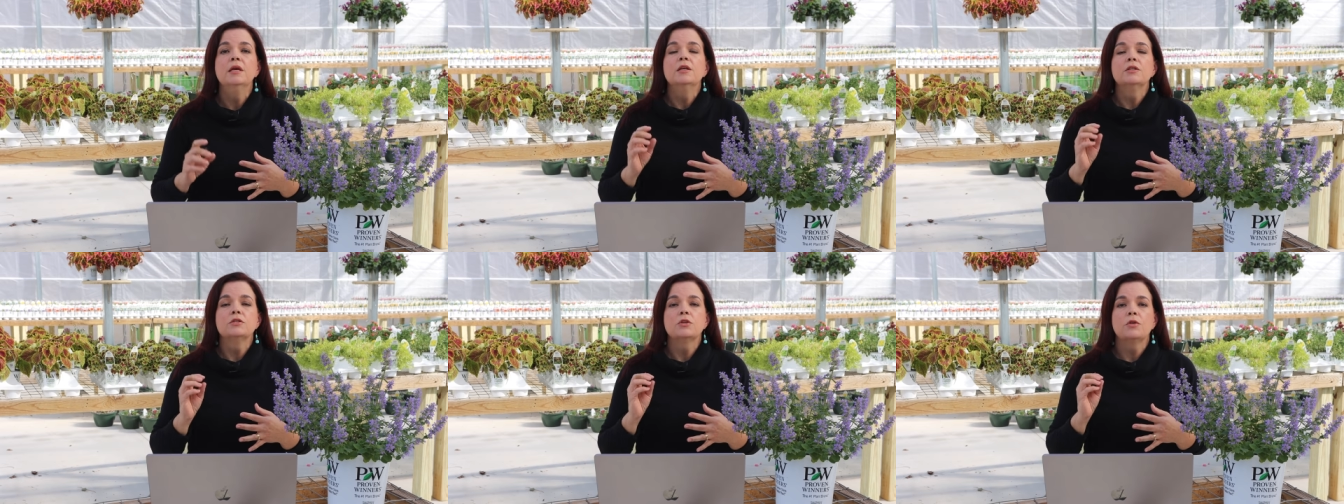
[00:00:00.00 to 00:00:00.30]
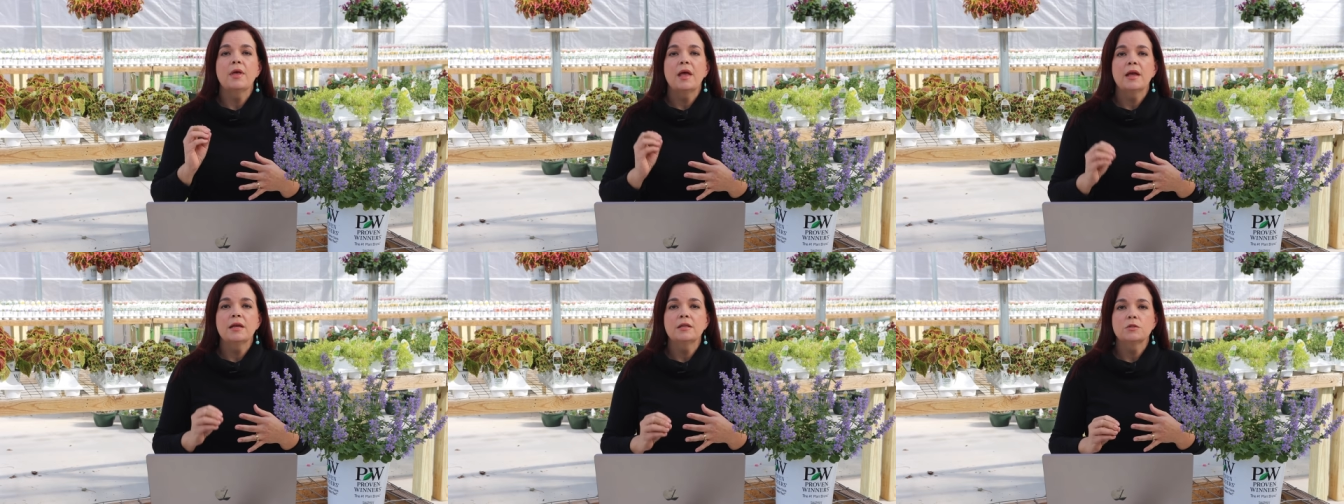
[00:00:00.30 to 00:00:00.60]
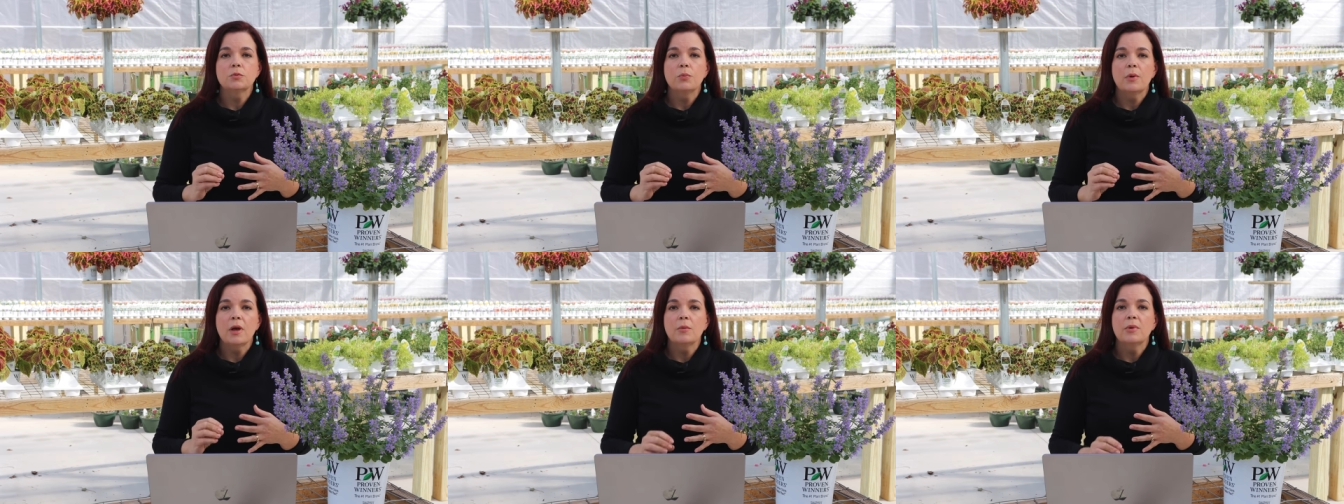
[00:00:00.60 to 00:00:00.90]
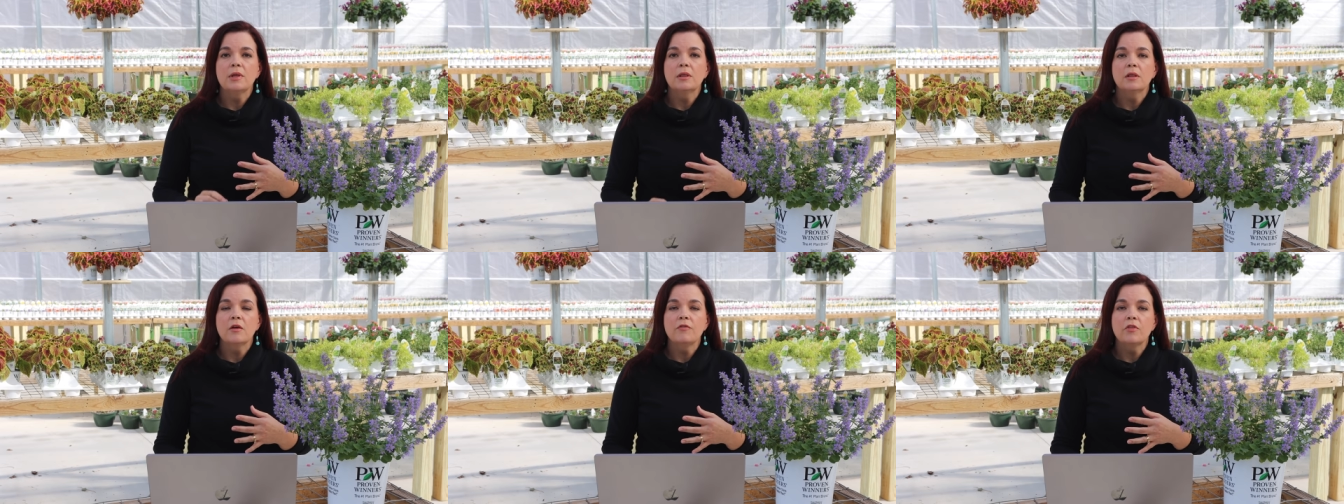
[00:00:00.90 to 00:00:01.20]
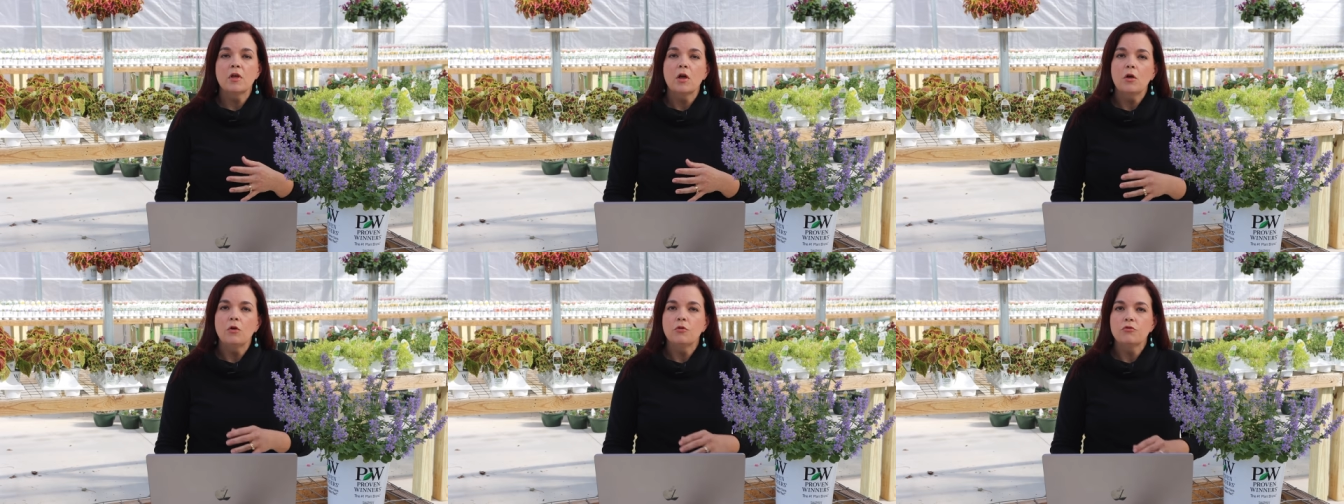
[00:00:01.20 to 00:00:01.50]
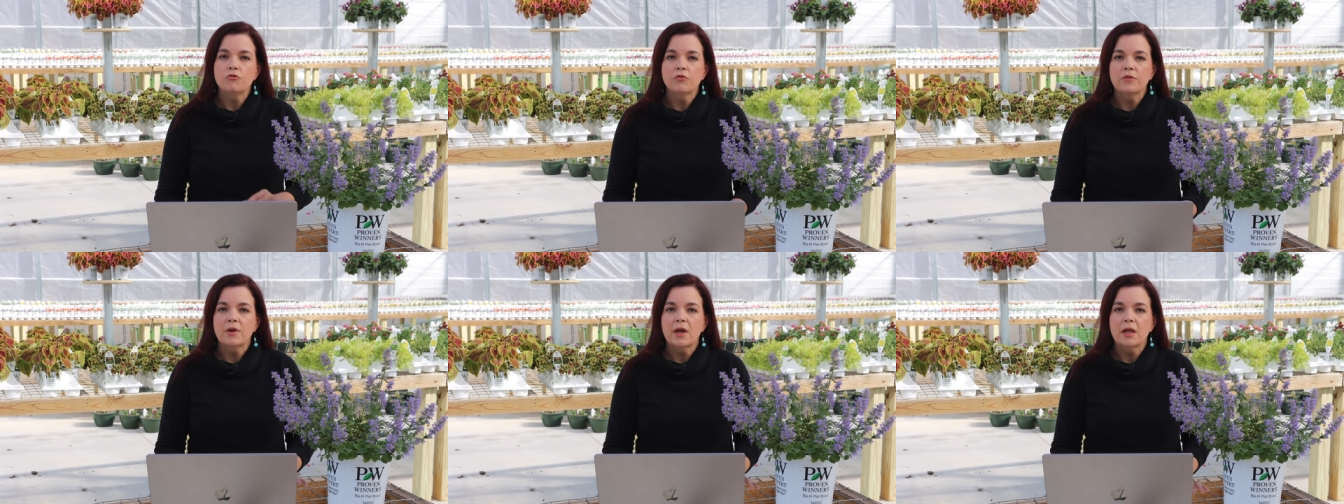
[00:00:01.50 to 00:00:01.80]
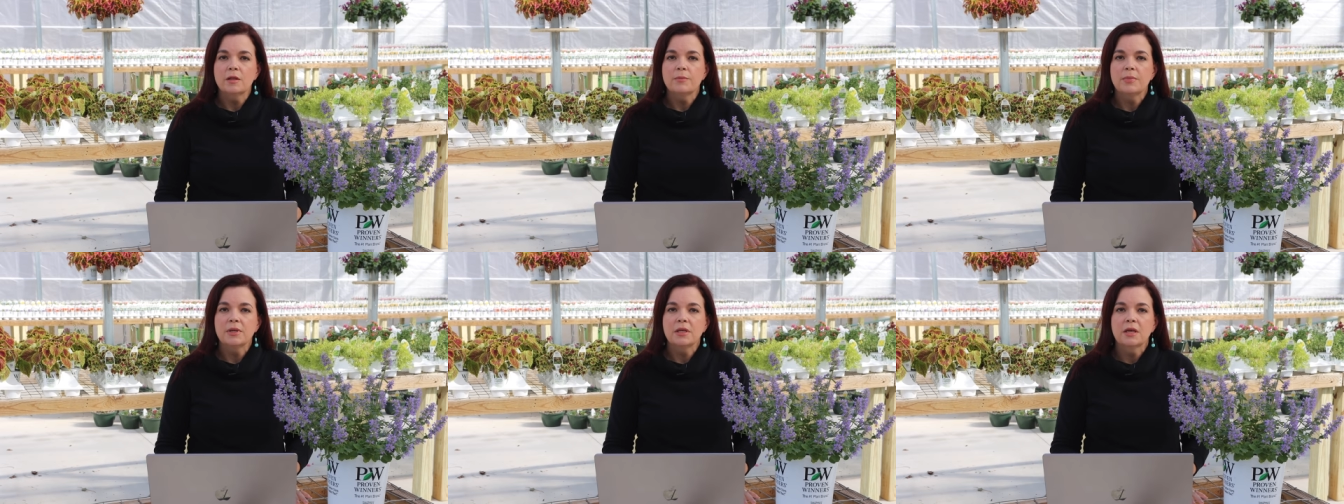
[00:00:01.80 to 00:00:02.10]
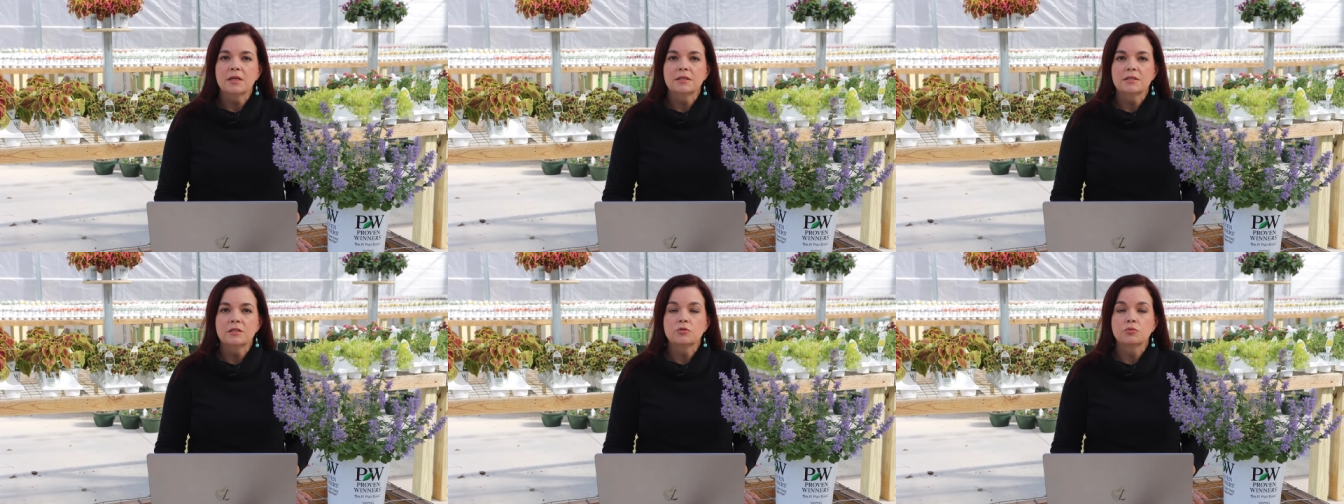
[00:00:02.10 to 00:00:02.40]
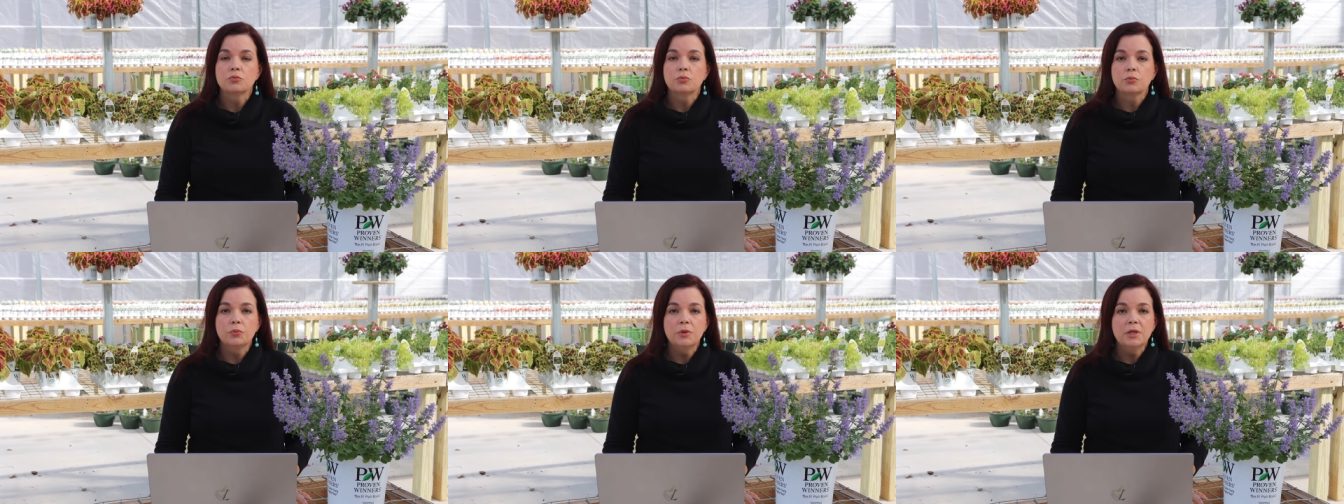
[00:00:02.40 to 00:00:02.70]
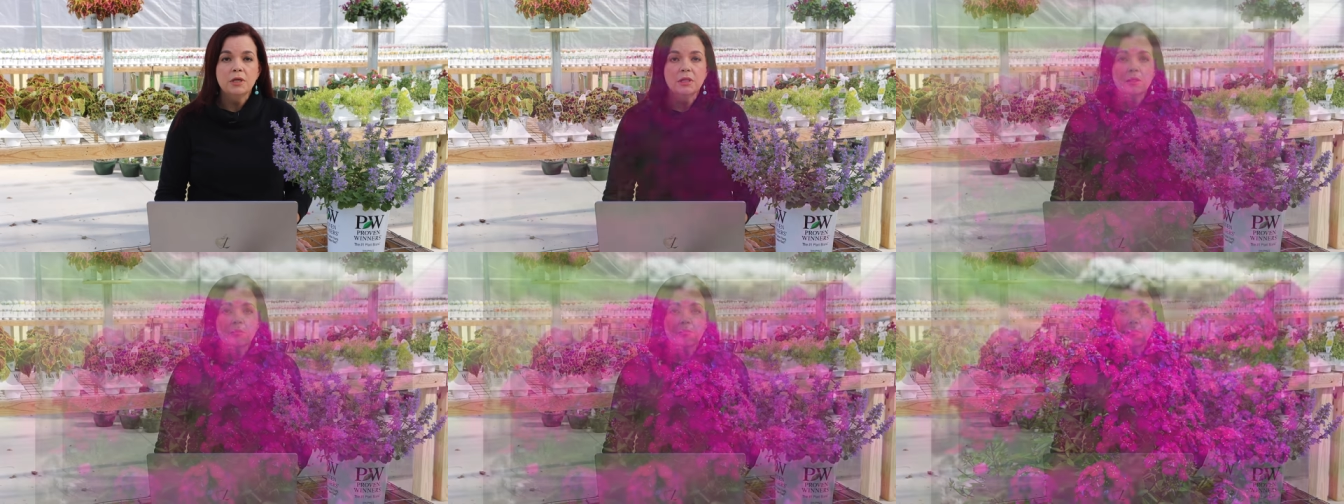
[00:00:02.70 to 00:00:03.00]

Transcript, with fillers: So that's why we love the ultraviolet because it's really